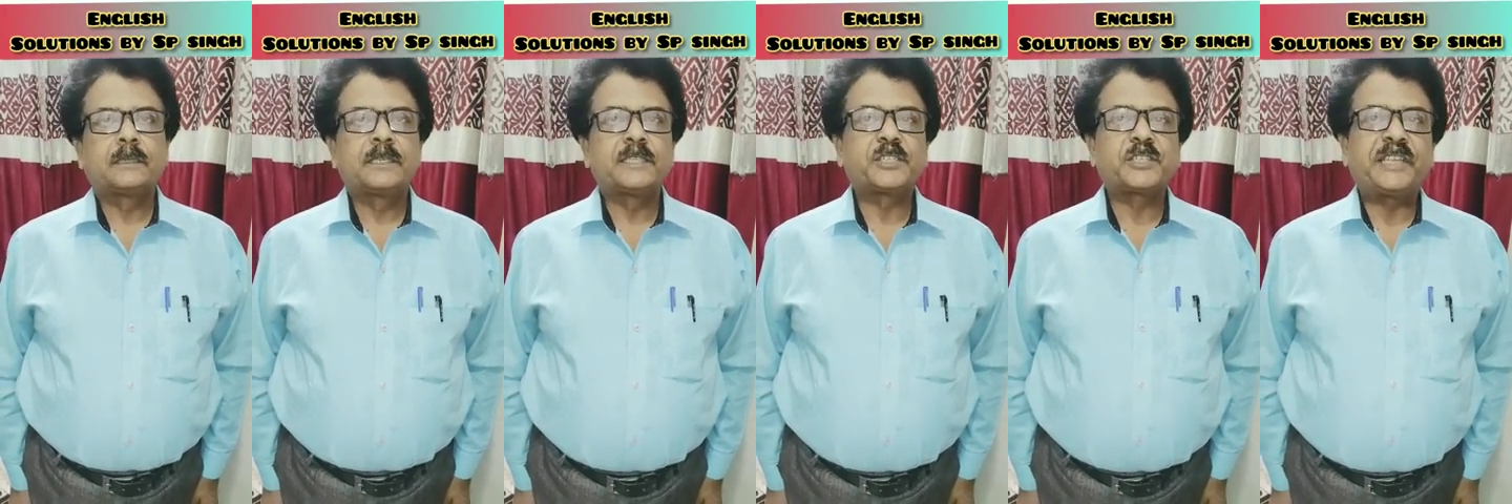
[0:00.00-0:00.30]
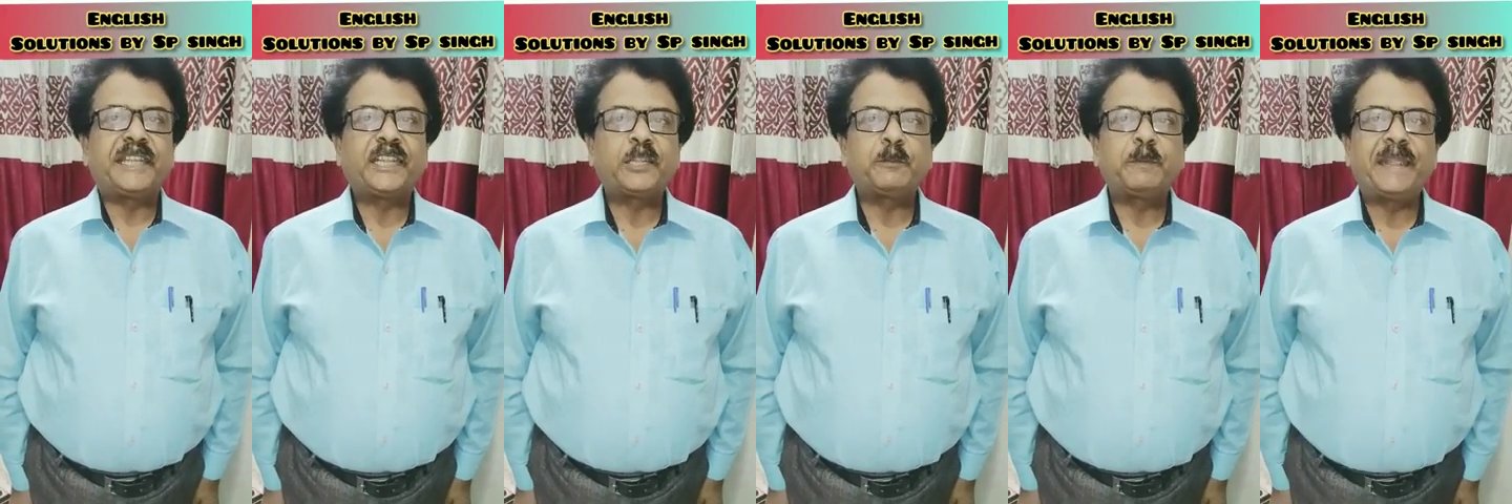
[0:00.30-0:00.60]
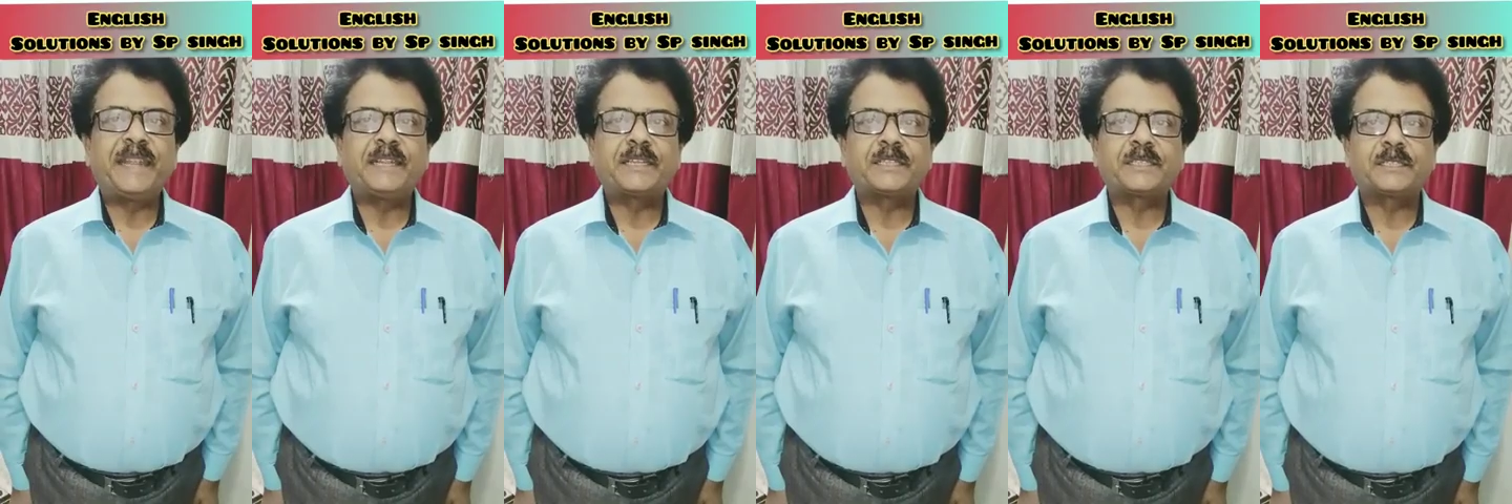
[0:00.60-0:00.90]

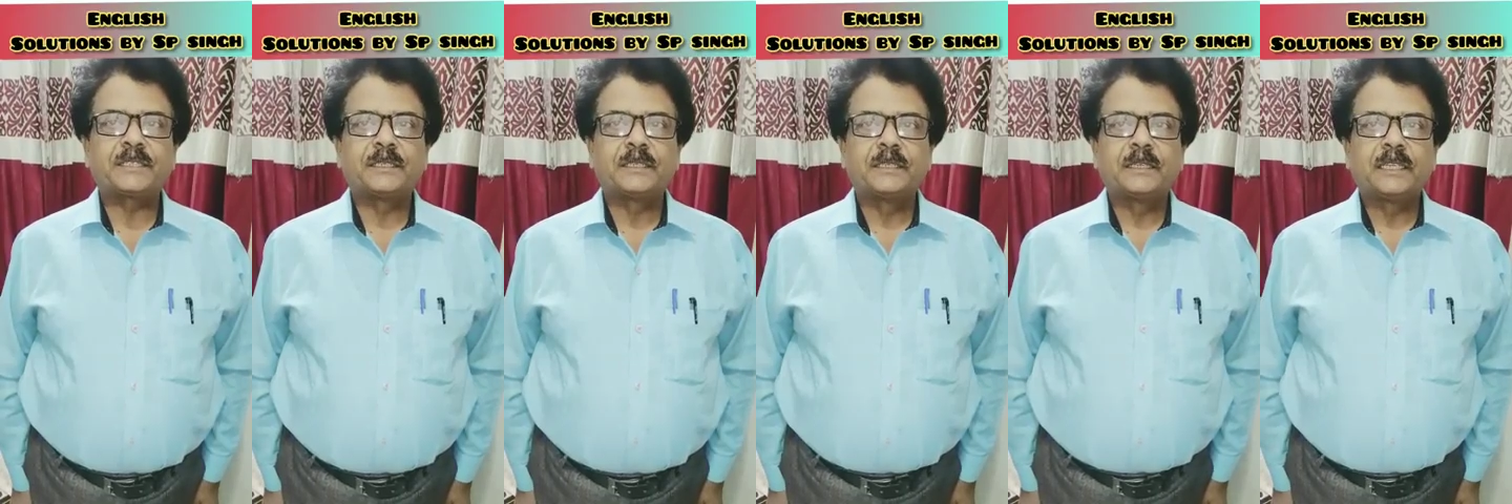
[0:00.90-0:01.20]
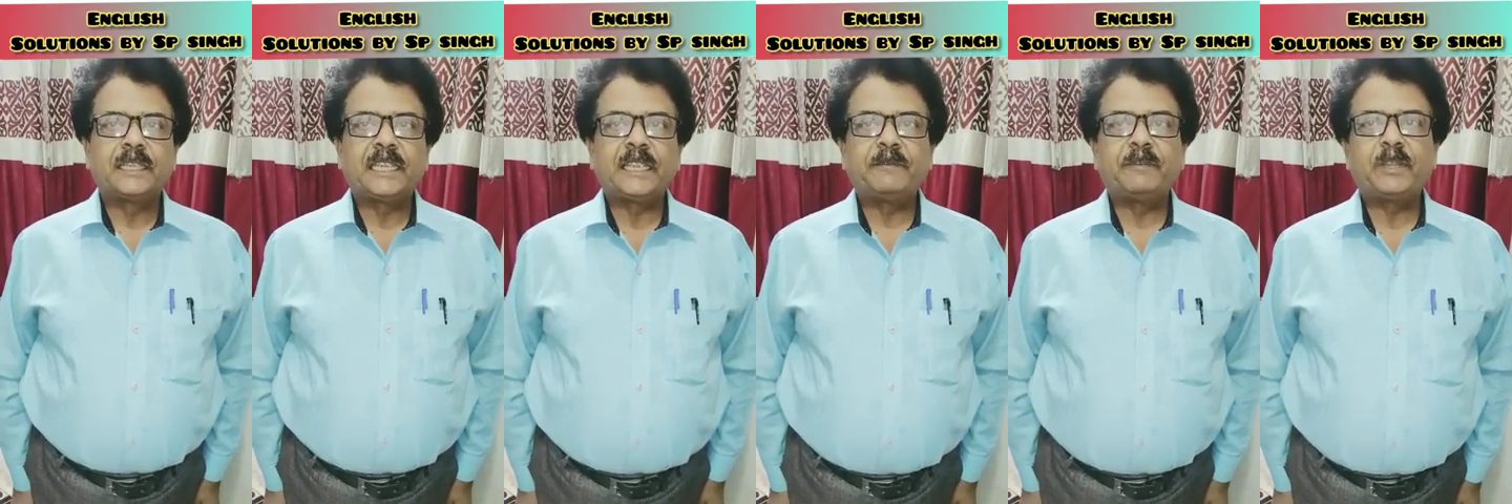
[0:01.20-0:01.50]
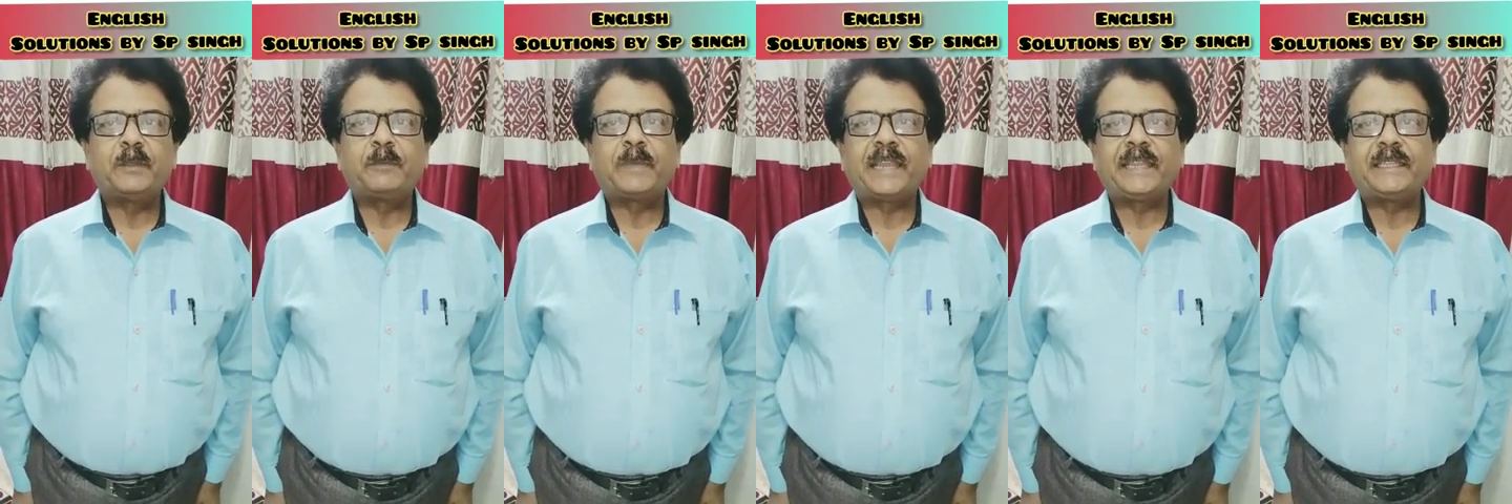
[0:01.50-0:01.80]
statements
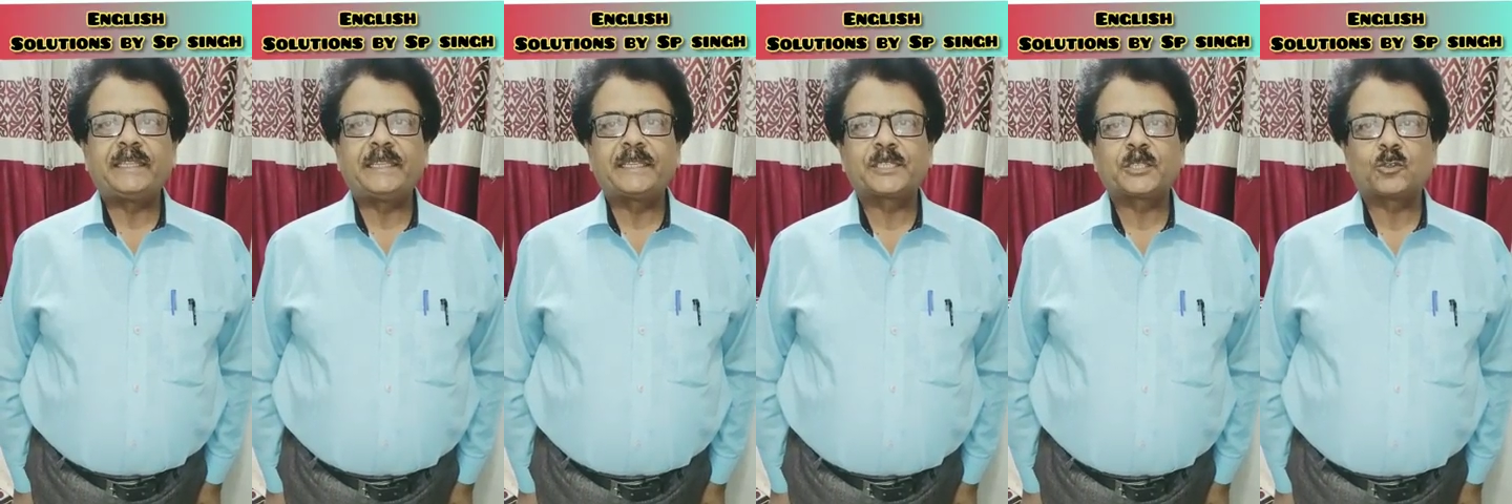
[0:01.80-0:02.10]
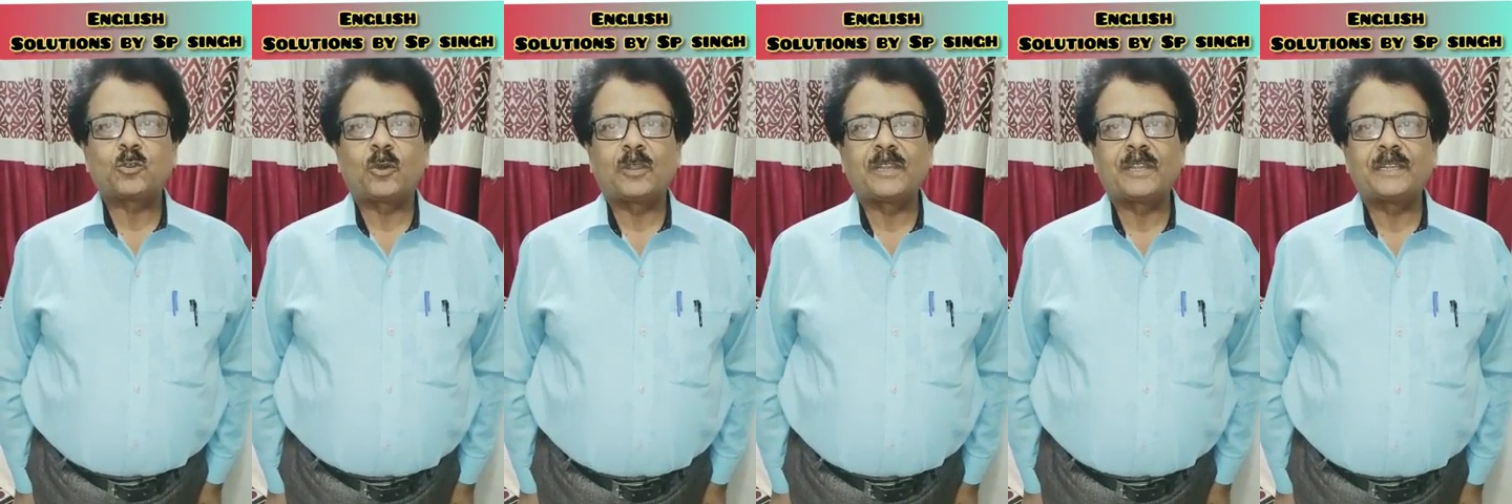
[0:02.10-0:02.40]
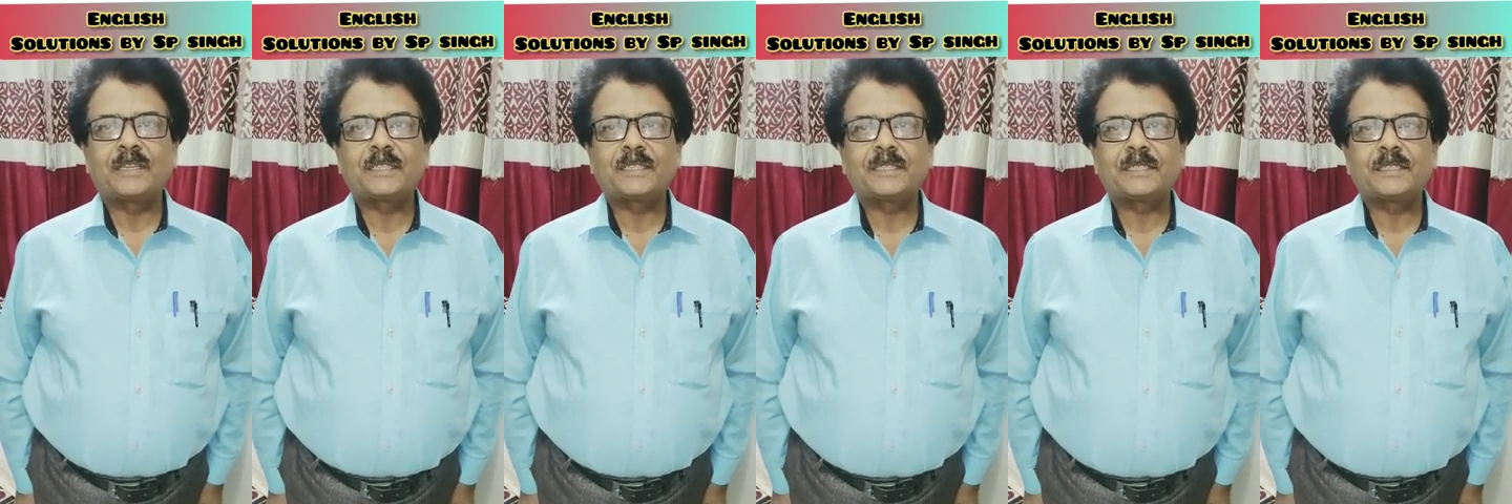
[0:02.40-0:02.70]
given by the
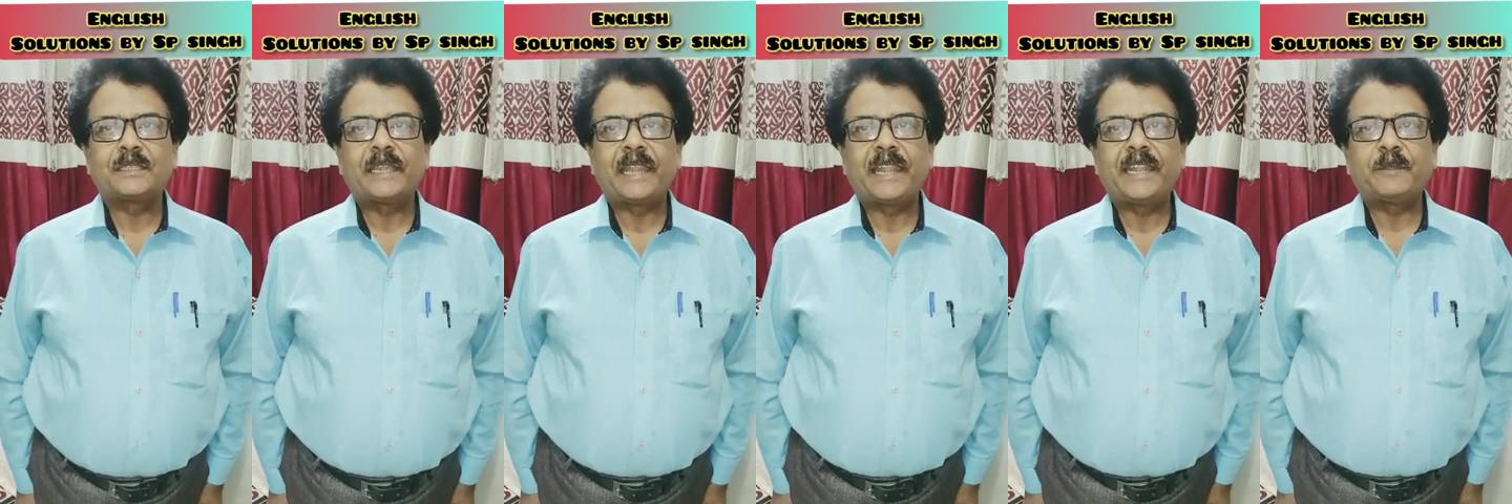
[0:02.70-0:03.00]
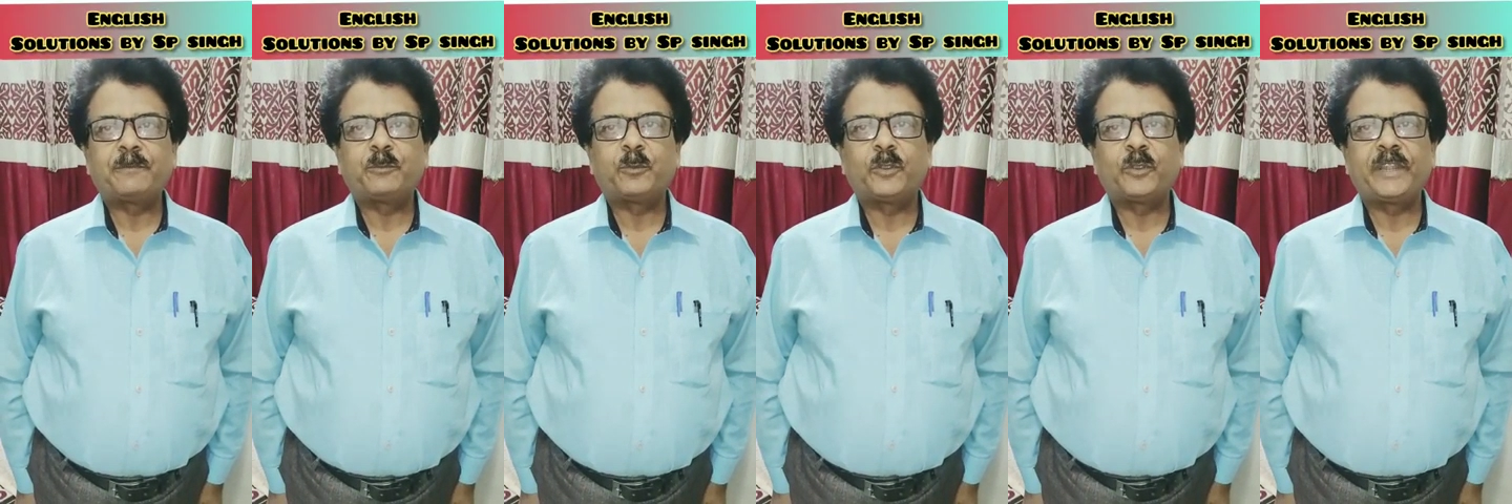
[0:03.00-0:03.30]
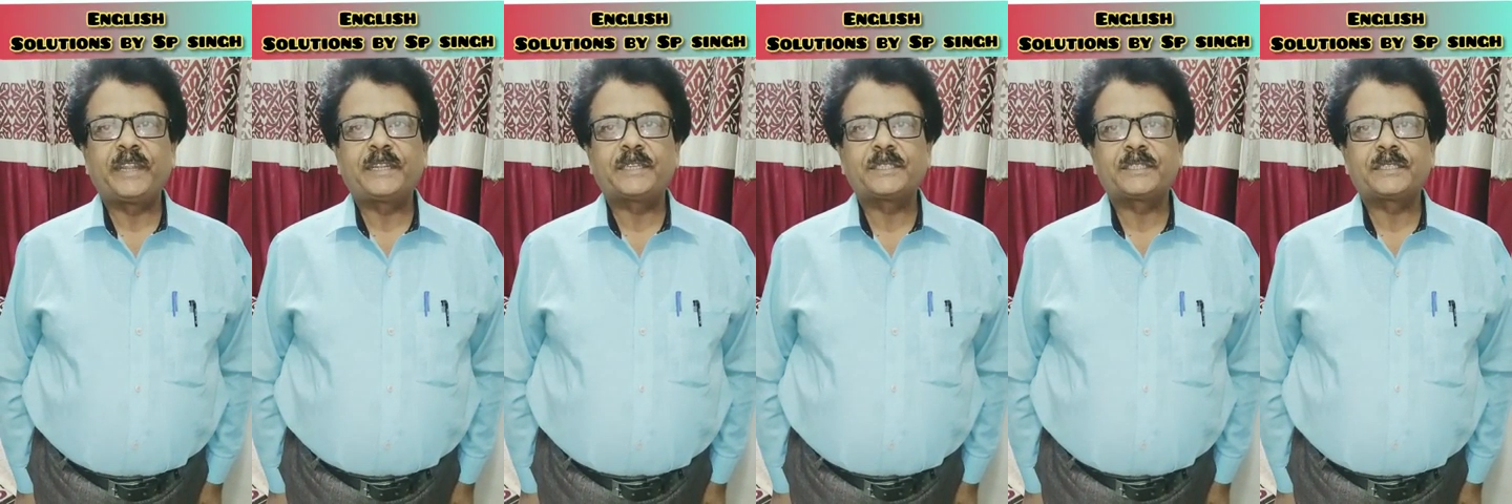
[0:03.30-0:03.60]
scholars and
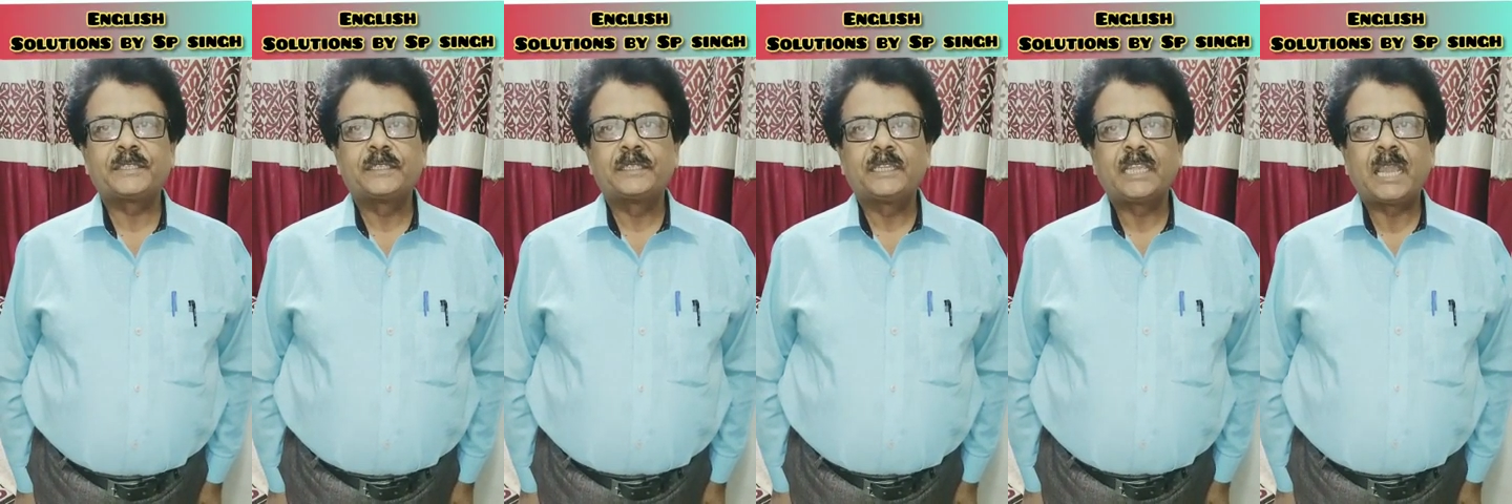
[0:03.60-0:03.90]
poets